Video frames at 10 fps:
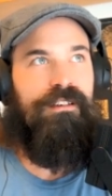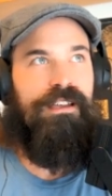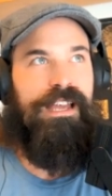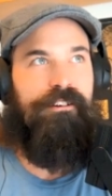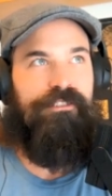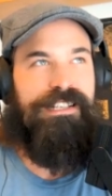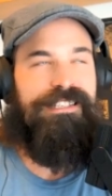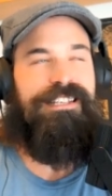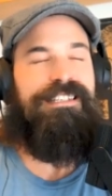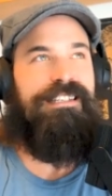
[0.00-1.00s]
of
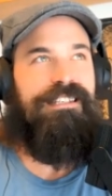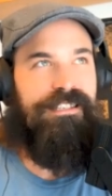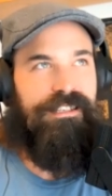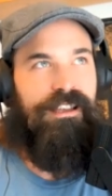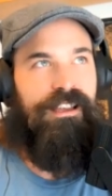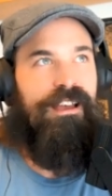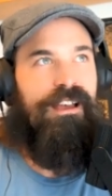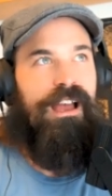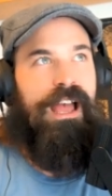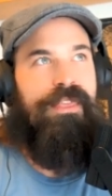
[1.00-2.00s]
existence.
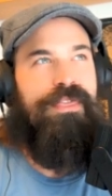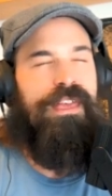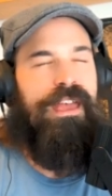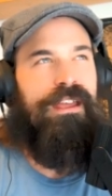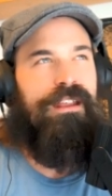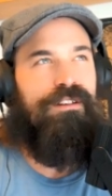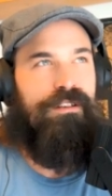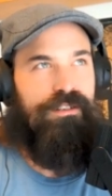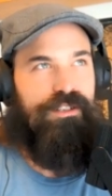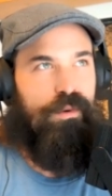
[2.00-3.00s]
And then
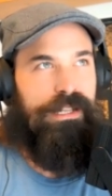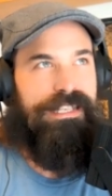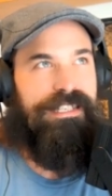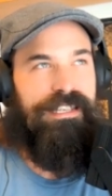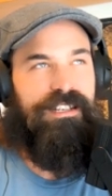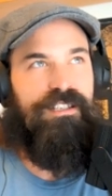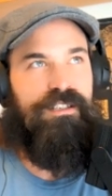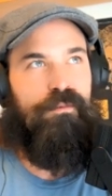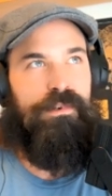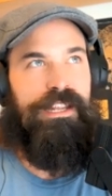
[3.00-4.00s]

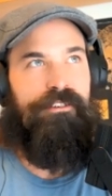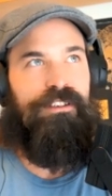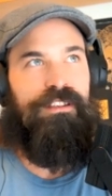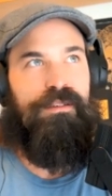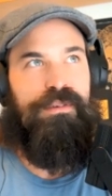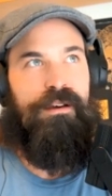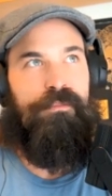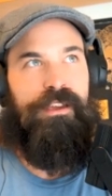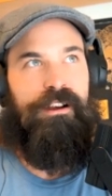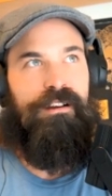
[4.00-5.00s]
26 would definitely be up
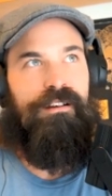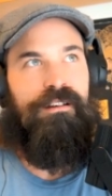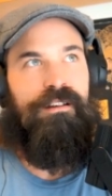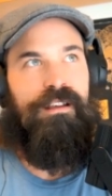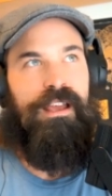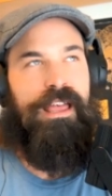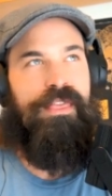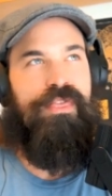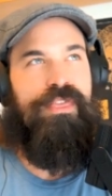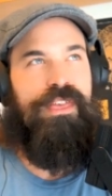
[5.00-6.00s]
there.
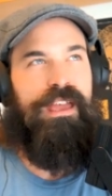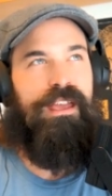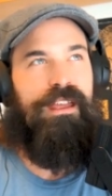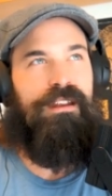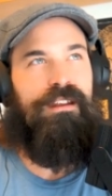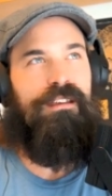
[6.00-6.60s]
And then